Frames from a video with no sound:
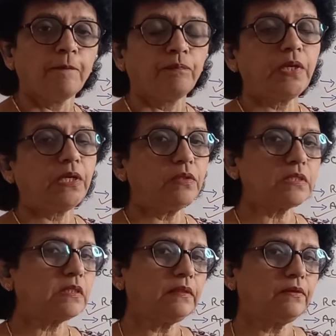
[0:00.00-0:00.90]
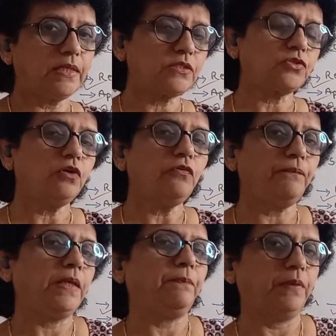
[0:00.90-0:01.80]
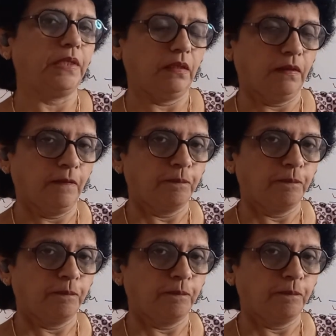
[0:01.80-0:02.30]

because the trust of people